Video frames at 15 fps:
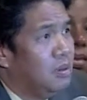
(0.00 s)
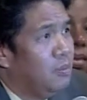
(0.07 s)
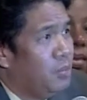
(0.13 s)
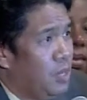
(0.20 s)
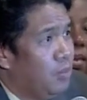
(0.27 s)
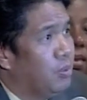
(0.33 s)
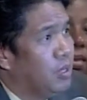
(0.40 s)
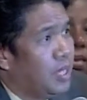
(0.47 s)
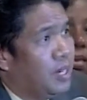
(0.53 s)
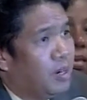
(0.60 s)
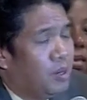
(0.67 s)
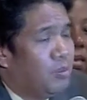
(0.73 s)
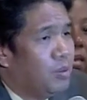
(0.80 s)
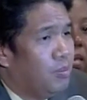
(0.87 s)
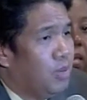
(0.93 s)
people that are
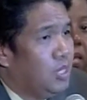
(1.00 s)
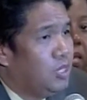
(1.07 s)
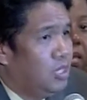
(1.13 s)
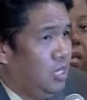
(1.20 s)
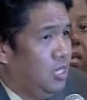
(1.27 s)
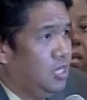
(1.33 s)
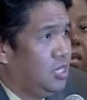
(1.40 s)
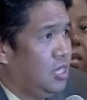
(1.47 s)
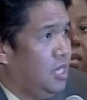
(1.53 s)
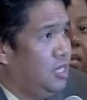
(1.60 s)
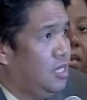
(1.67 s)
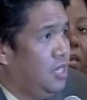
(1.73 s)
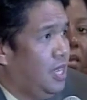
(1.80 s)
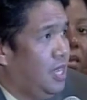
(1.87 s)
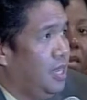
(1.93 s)
on probation in the state
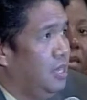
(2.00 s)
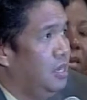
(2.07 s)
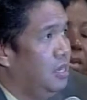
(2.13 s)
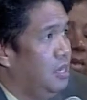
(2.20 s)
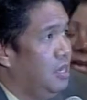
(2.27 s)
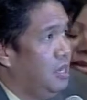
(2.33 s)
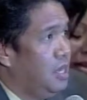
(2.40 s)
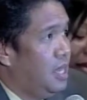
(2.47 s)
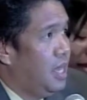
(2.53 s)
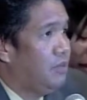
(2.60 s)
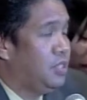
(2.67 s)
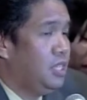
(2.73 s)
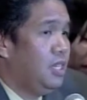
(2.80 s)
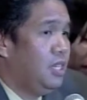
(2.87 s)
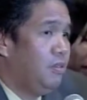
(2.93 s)
today, have
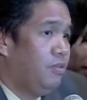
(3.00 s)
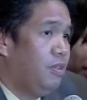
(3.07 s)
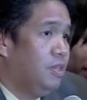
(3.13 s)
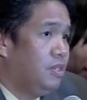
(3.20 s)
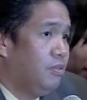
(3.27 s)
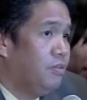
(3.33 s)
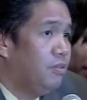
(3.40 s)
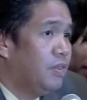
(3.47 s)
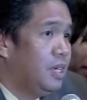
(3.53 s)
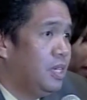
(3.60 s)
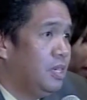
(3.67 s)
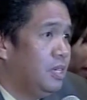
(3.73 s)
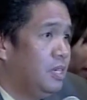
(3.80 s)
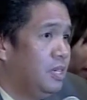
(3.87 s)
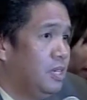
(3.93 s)
seen it fit to fund